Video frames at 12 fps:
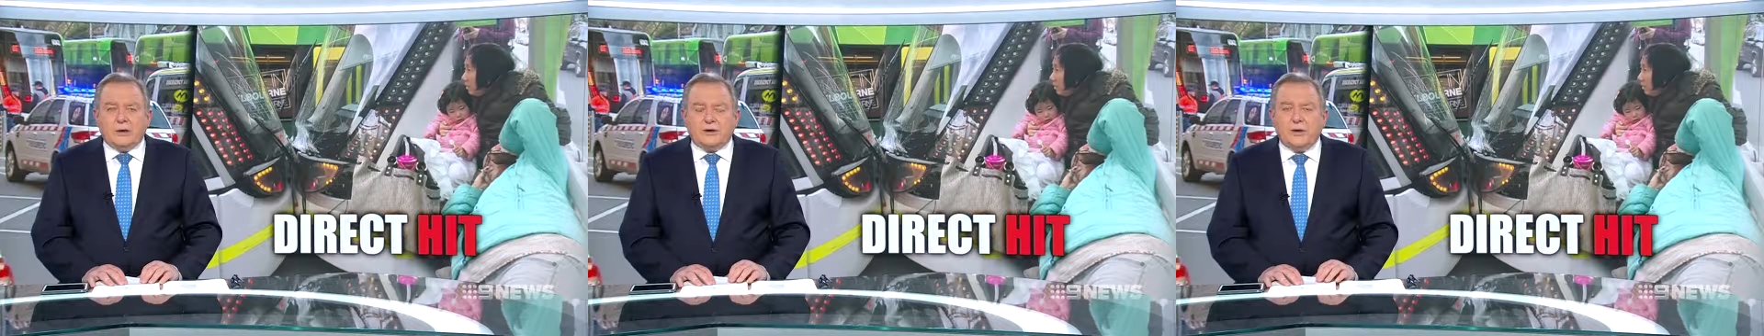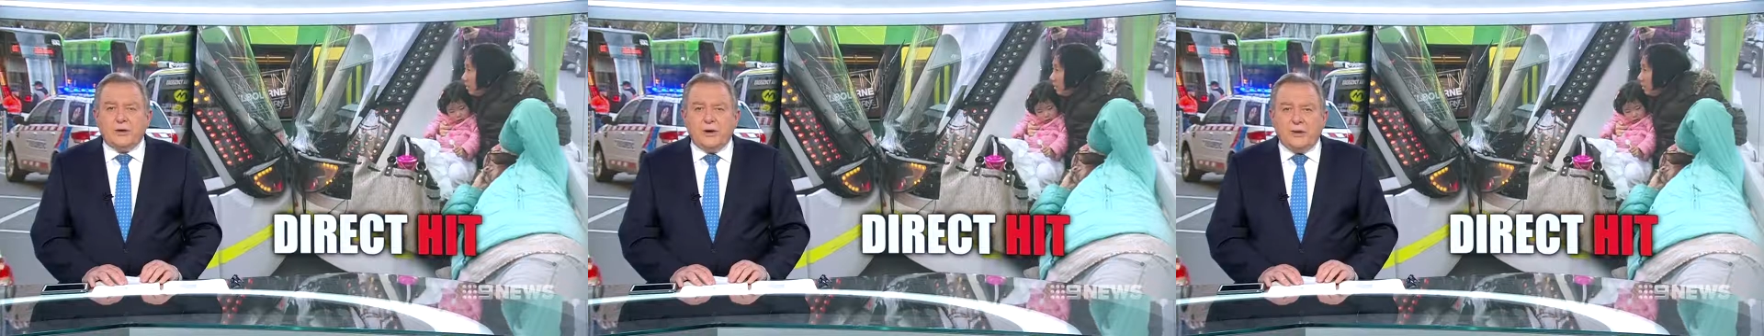
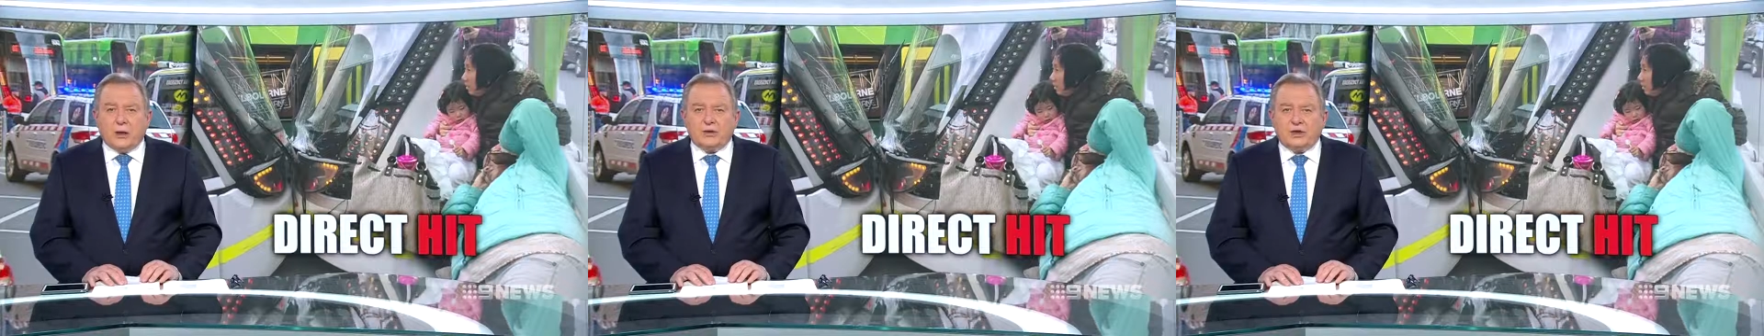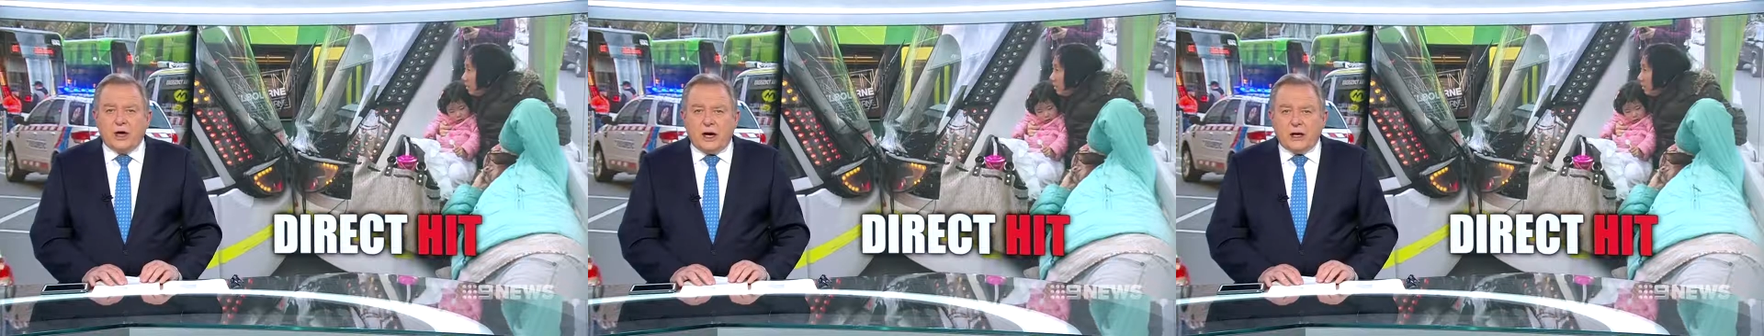two year
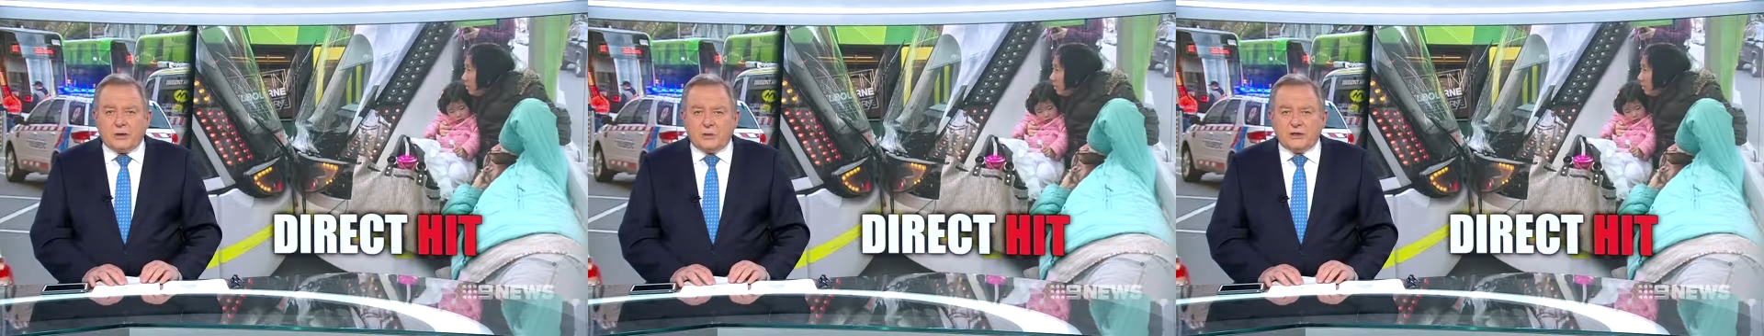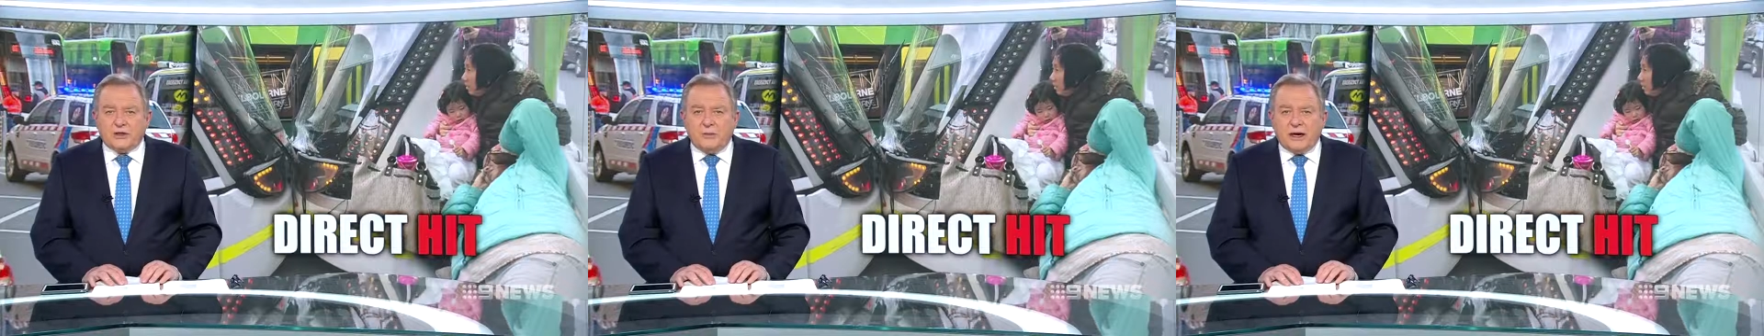old
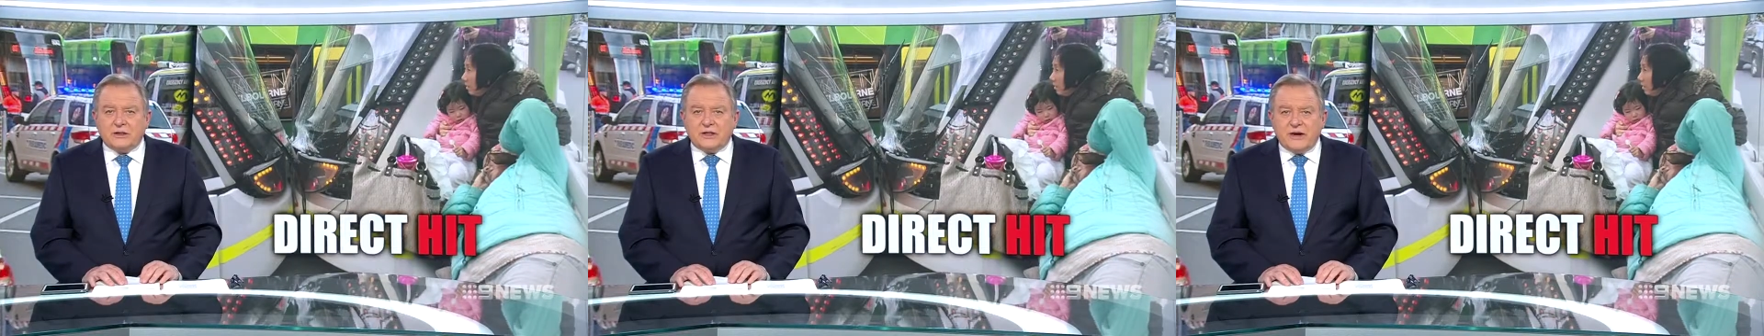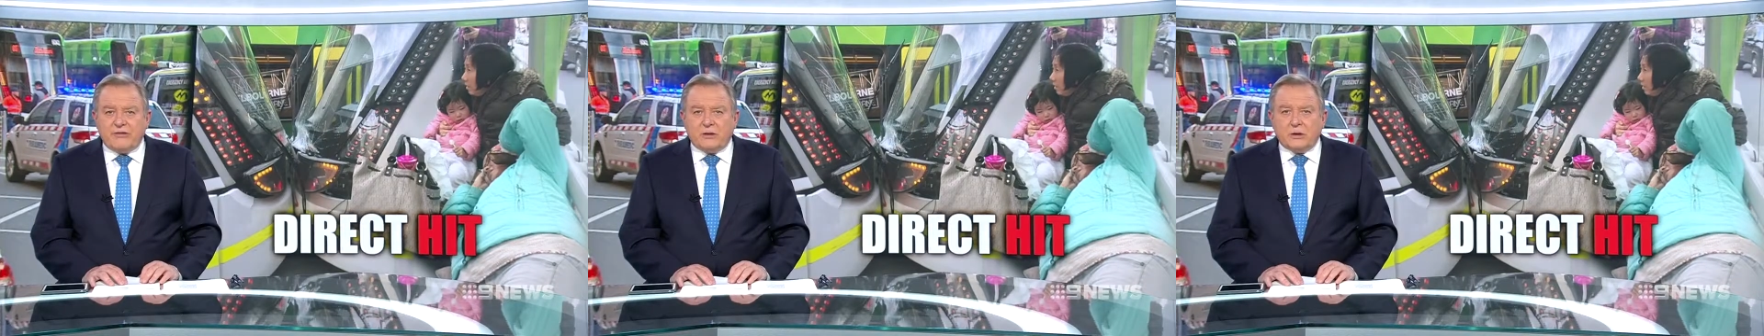child was among
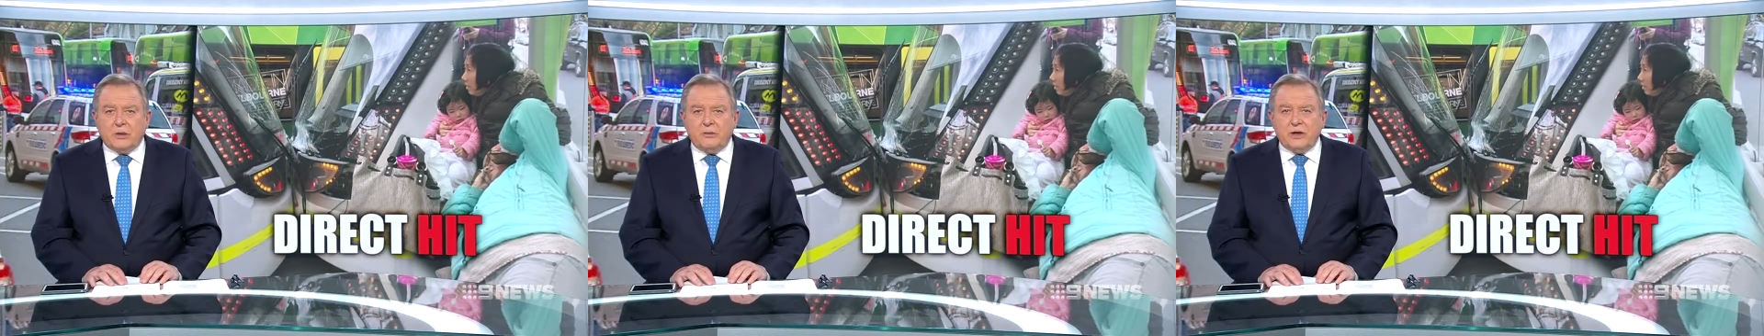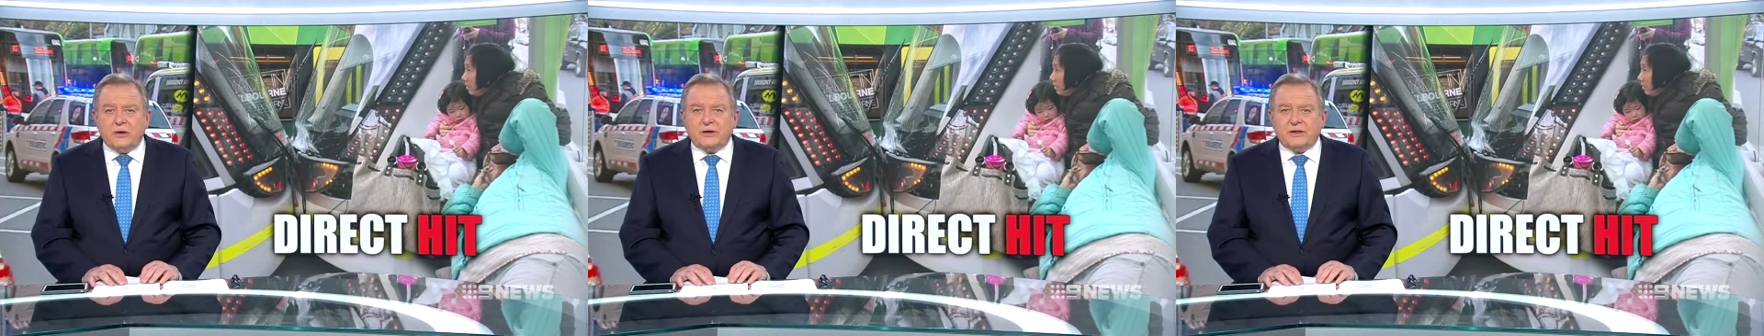several
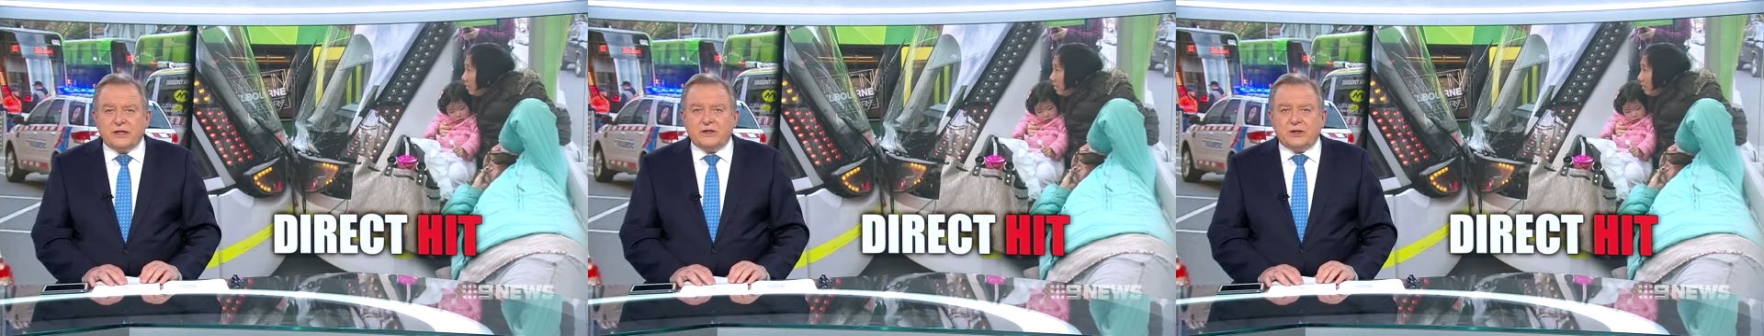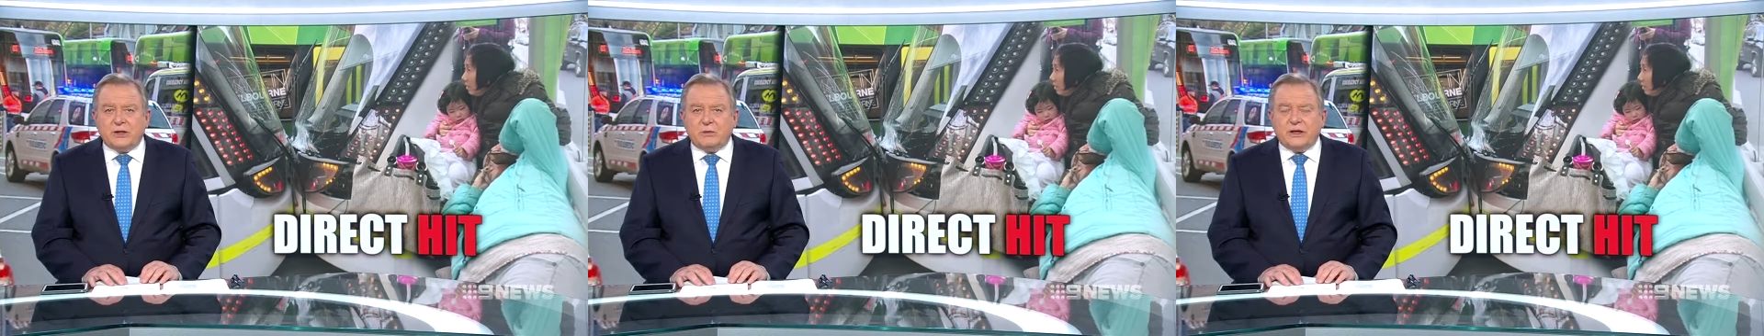commuters
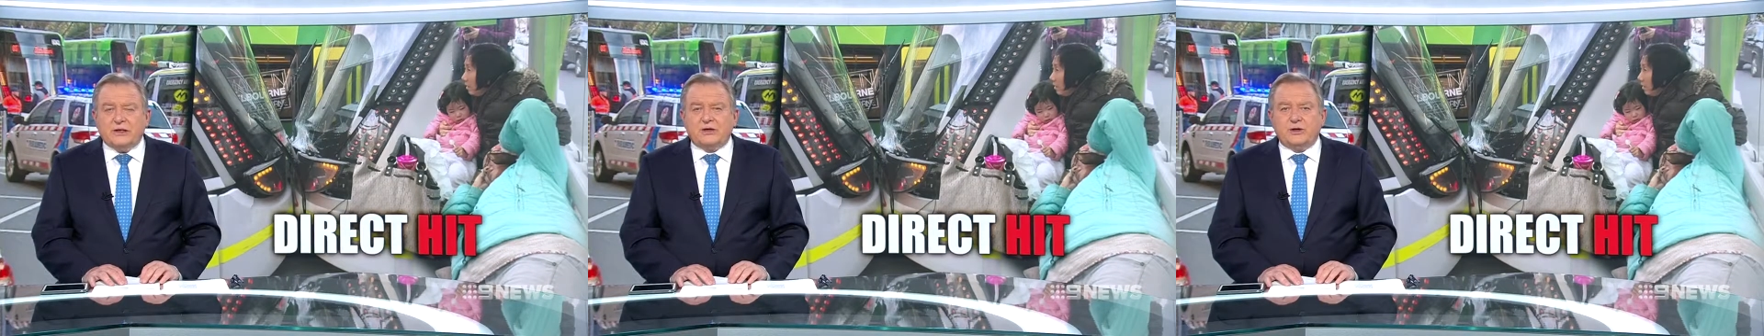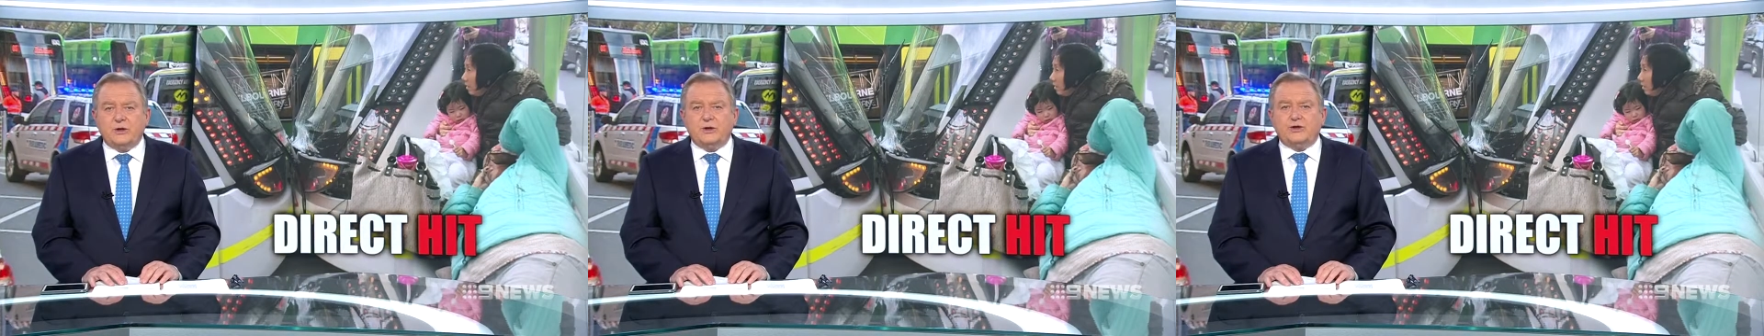injured
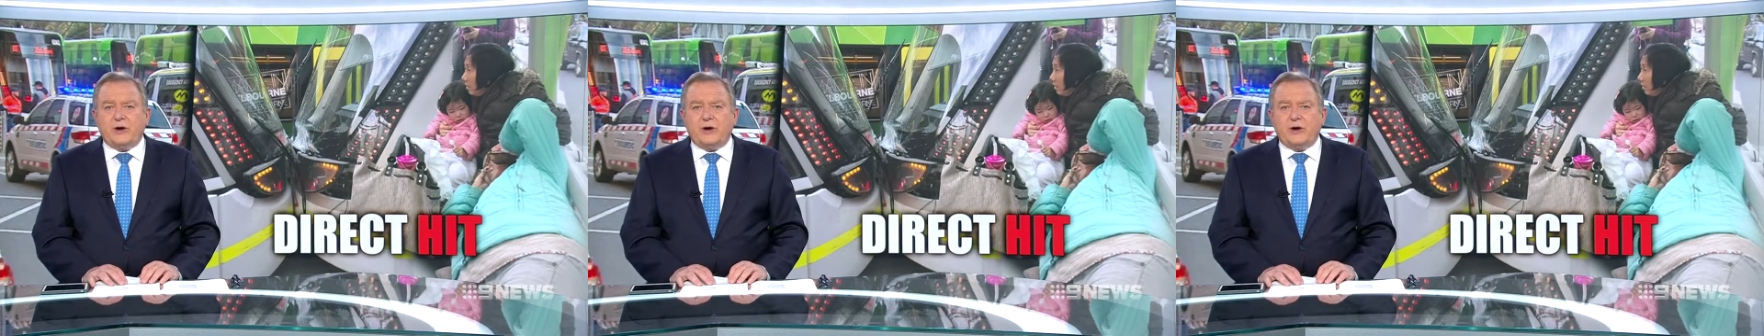when two